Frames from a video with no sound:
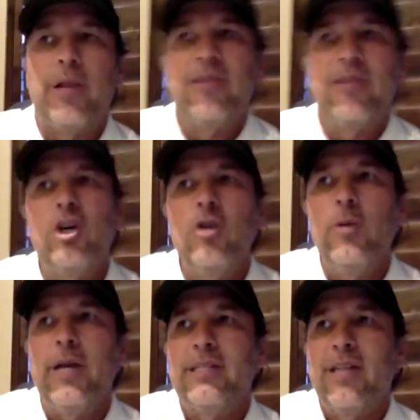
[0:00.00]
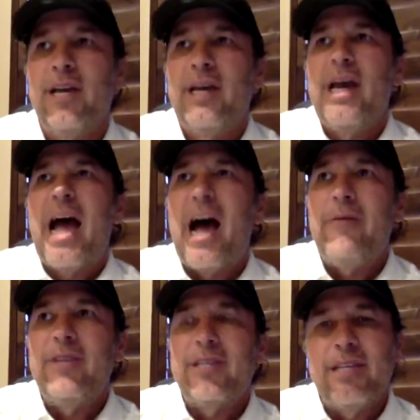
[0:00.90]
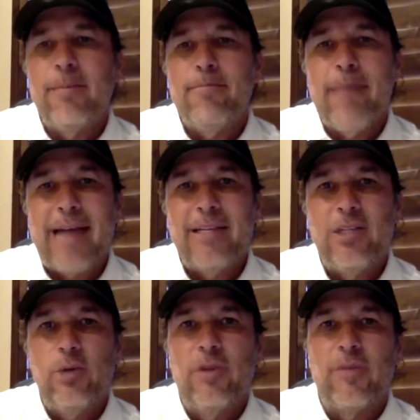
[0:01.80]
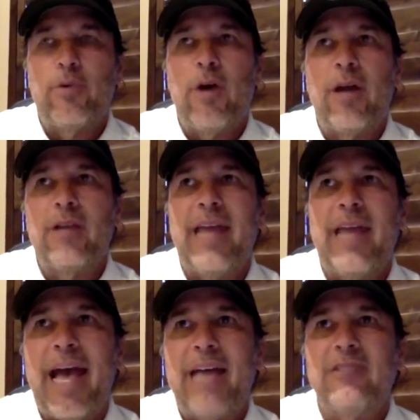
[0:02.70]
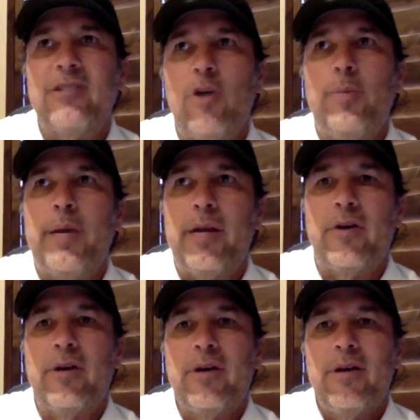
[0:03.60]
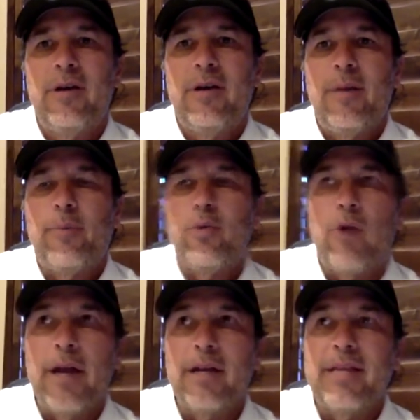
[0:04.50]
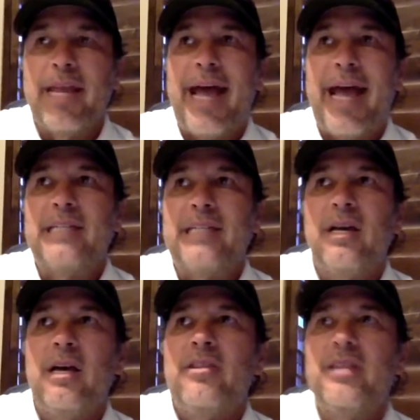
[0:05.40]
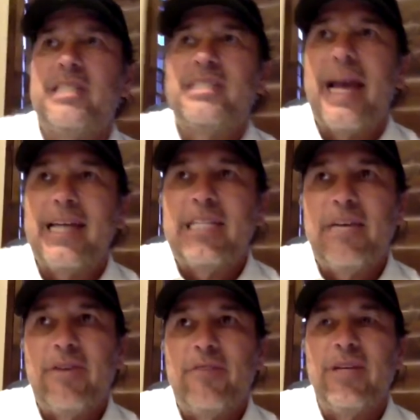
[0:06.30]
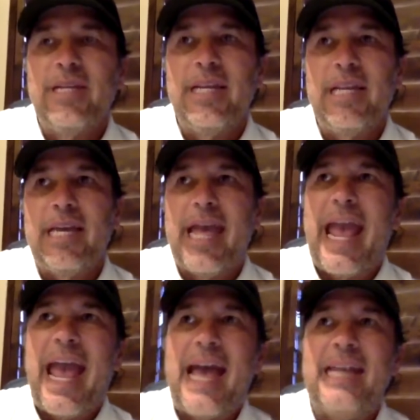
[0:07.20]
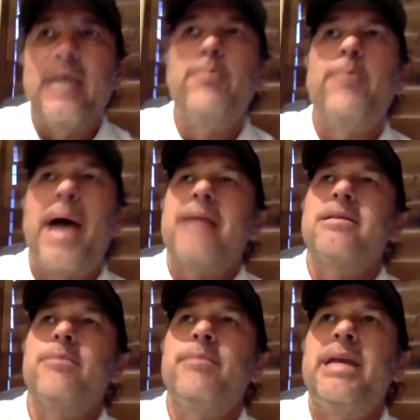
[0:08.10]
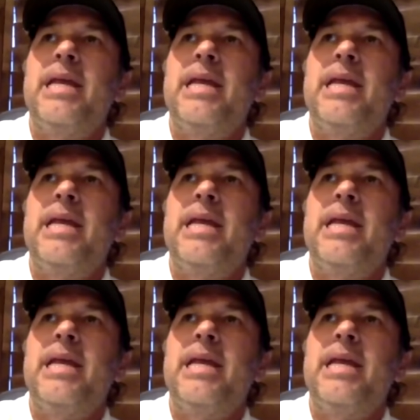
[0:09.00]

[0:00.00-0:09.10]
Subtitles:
Two is obviously the magnitude of a product that has no peer, a product that has the scientific validity and impact, meaning